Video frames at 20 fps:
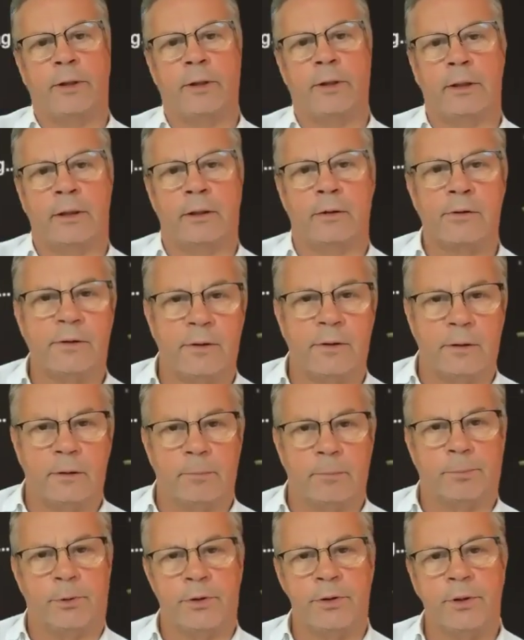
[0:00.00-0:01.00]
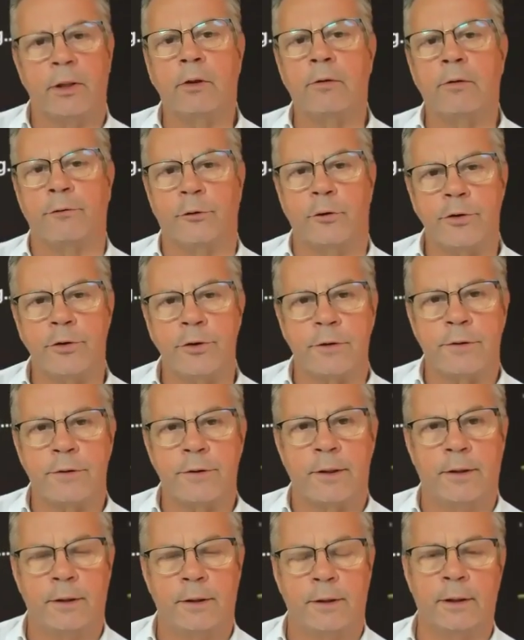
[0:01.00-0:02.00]
announced Project Convergence,
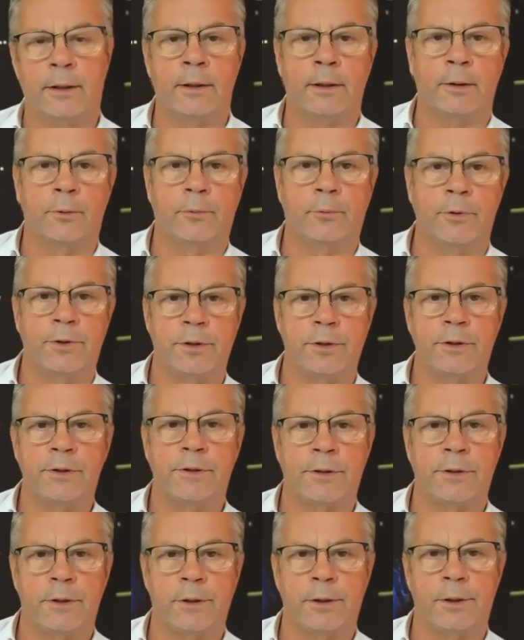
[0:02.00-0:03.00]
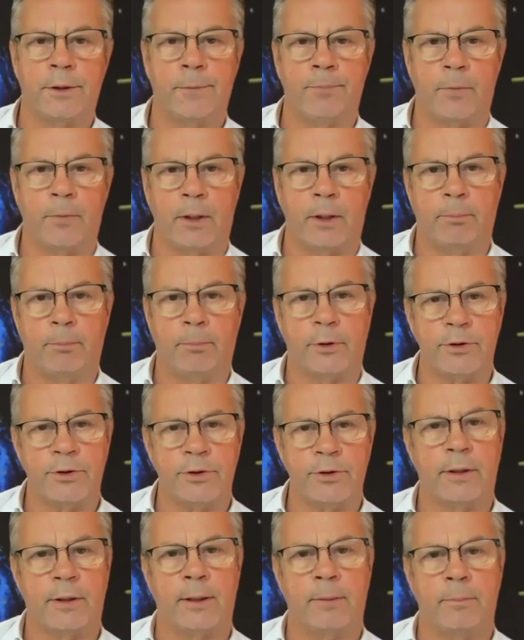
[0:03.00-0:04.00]
which is a project that